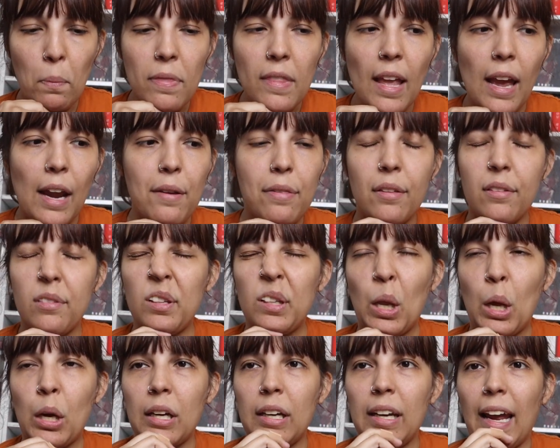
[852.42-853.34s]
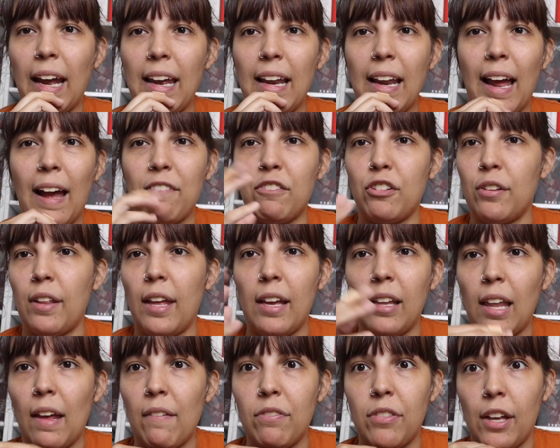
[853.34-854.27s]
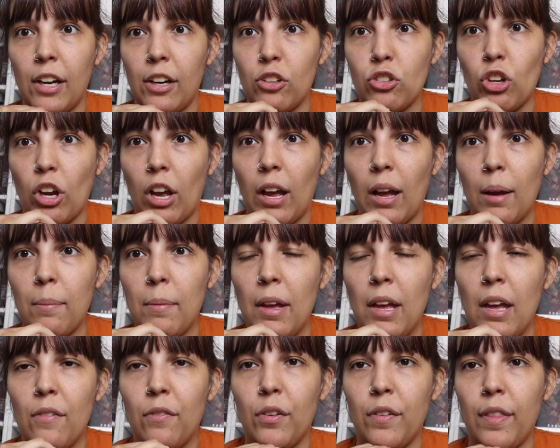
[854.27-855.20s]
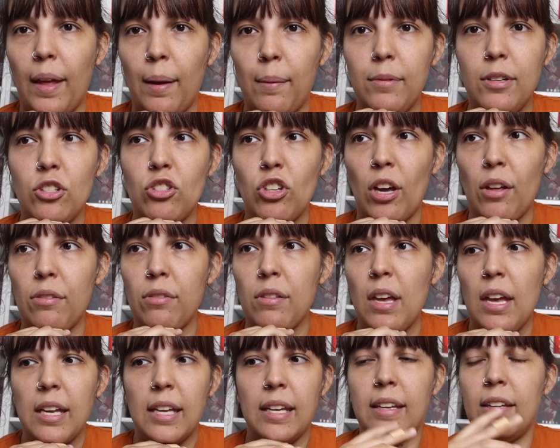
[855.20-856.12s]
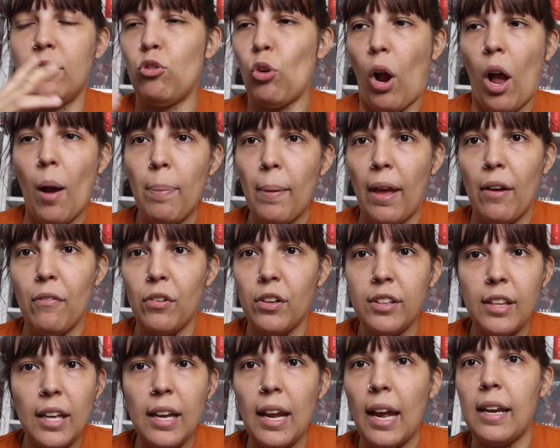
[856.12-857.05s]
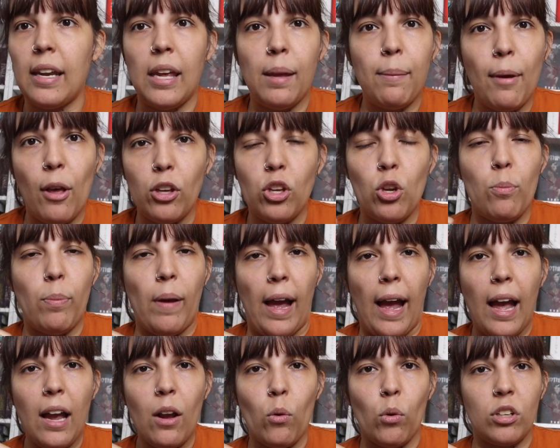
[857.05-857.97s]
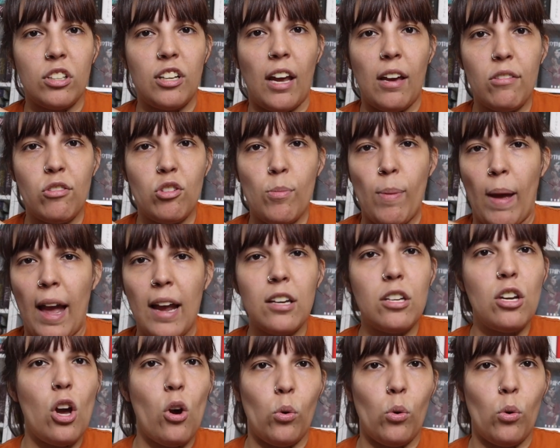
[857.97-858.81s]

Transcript: at 6 o'clock at night after they left their job, for them to just drop everything and email you back or text you back?